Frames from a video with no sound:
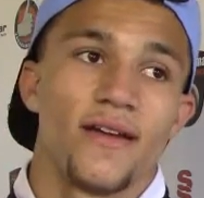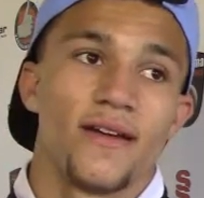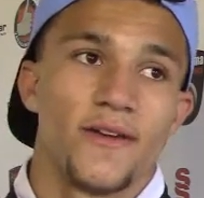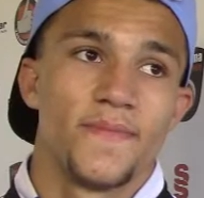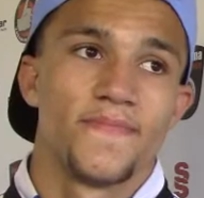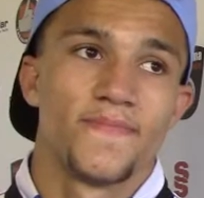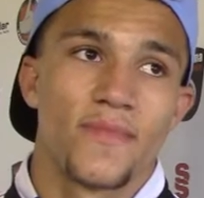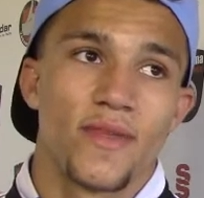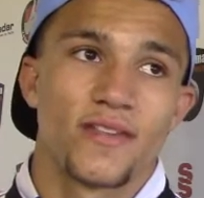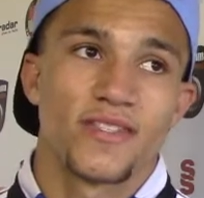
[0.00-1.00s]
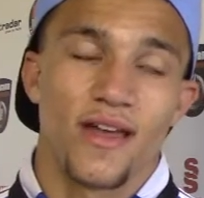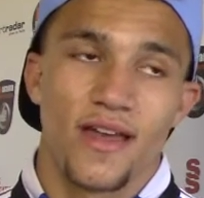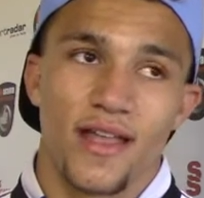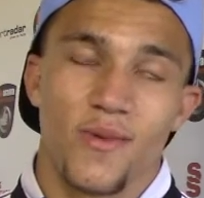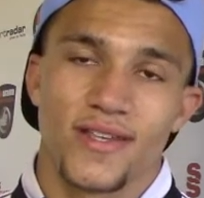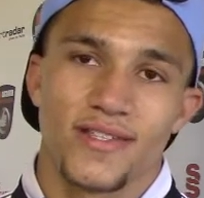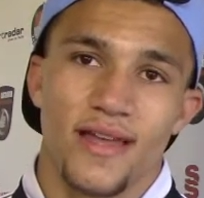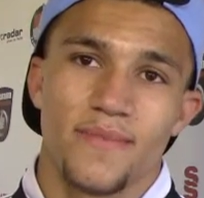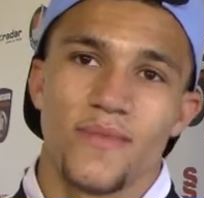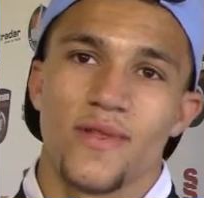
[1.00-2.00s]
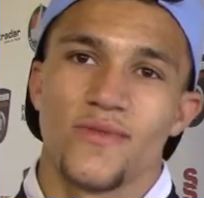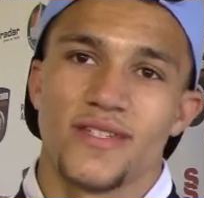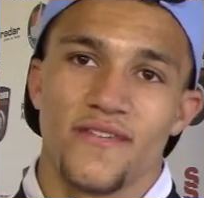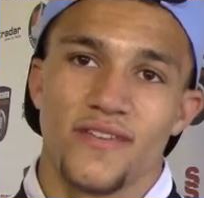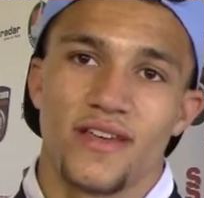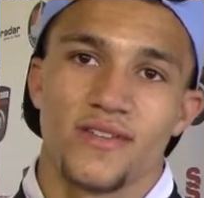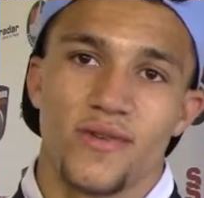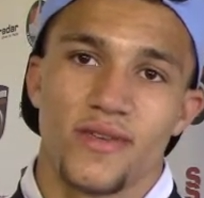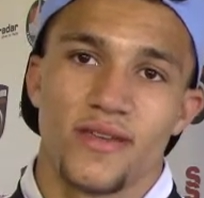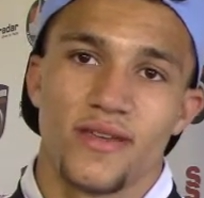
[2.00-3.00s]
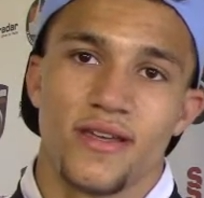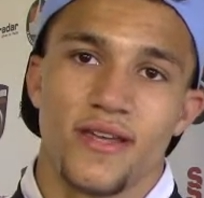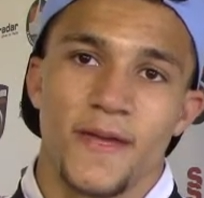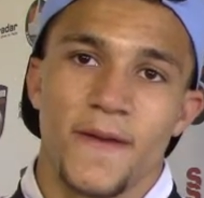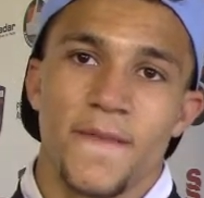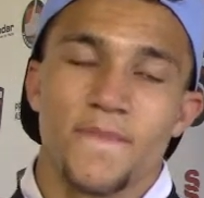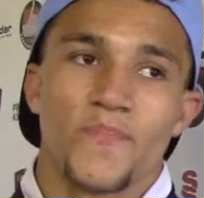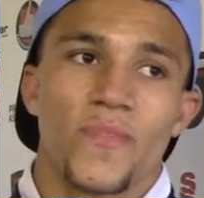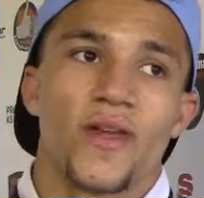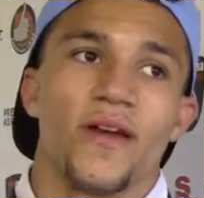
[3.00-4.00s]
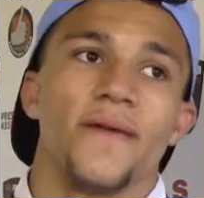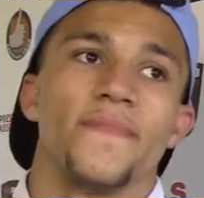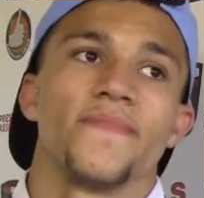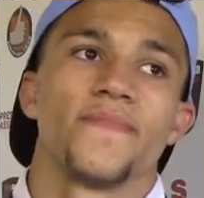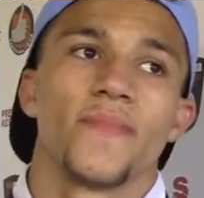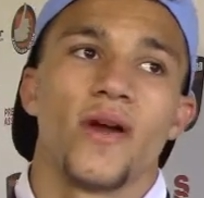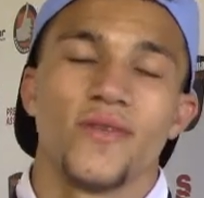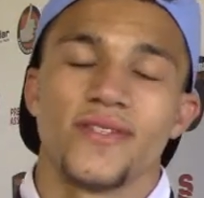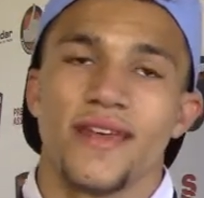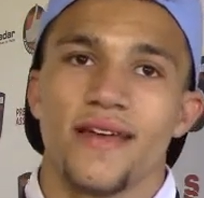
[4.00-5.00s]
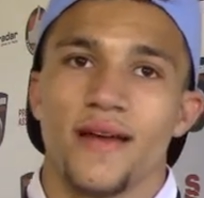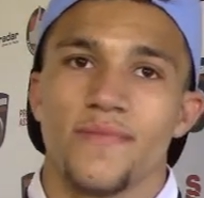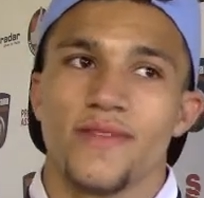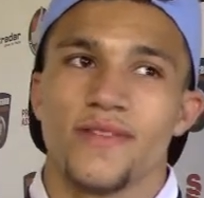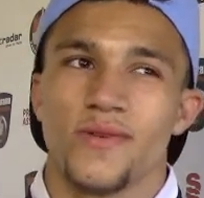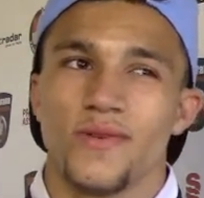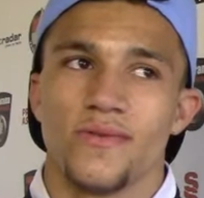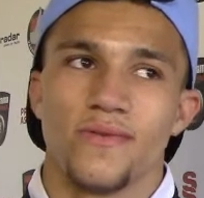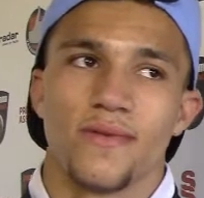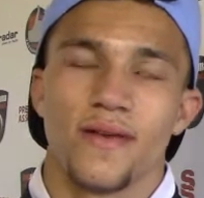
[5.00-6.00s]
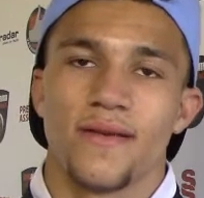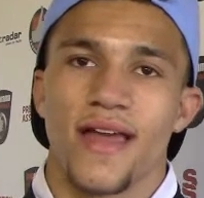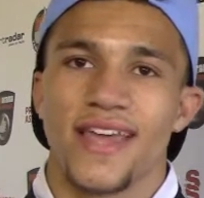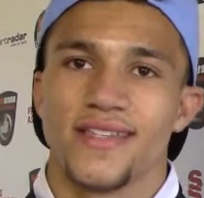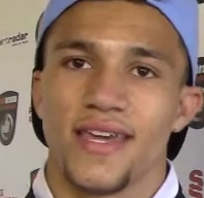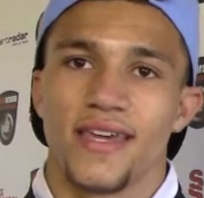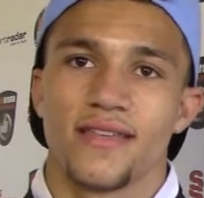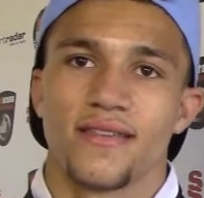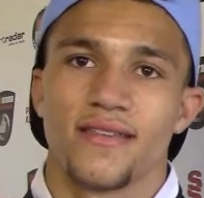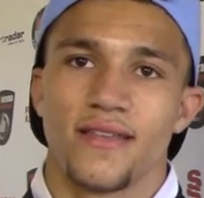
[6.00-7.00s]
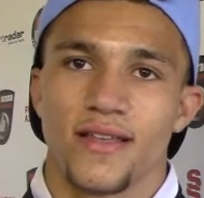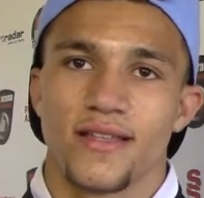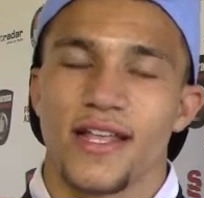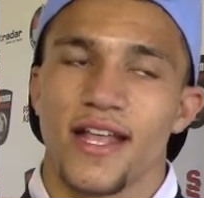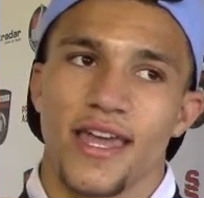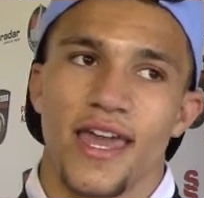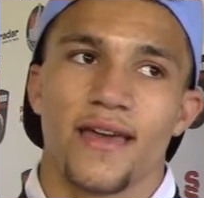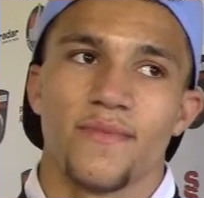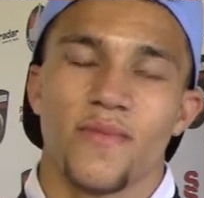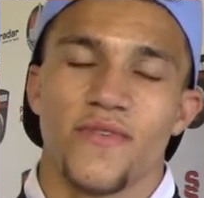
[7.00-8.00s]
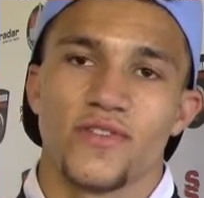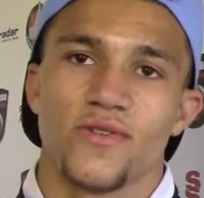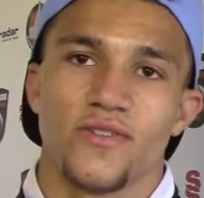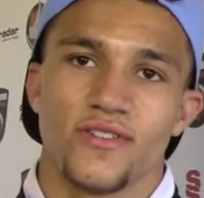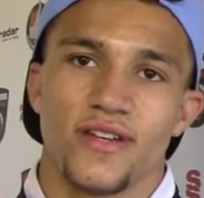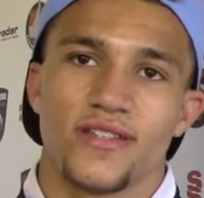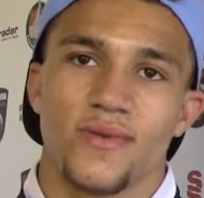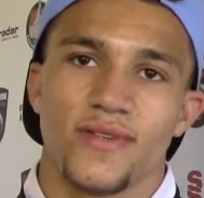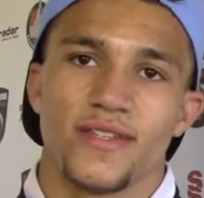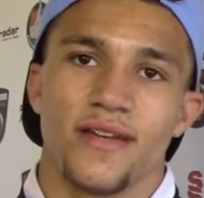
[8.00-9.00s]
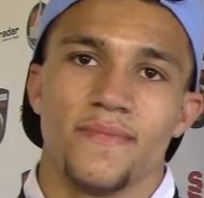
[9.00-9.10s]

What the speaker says: Yeah, I started at West Ham when I was 7 years old. I was there up until 18, didn't get my professional contract at West Ham.